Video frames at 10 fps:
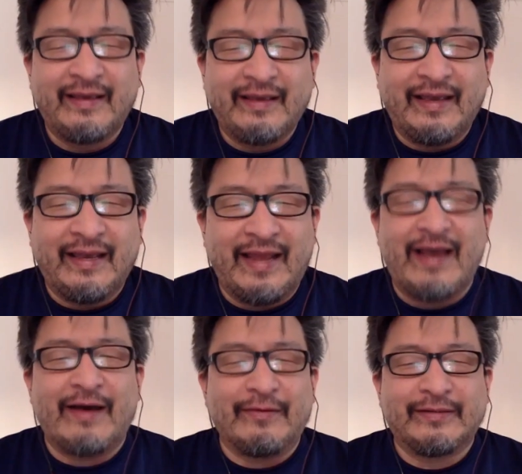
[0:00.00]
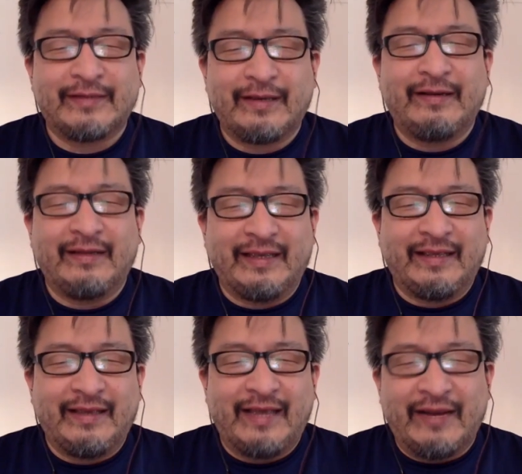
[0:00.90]
And now
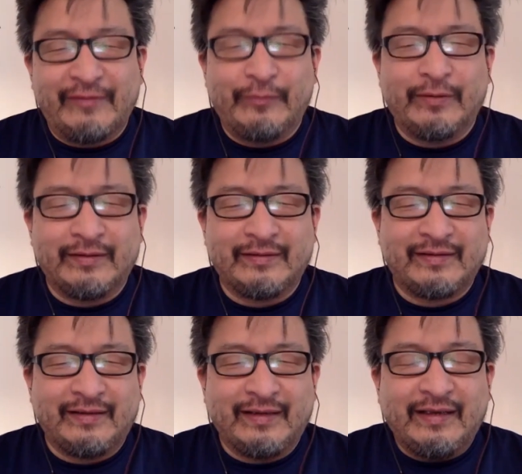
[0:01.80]
suddenly everyone's,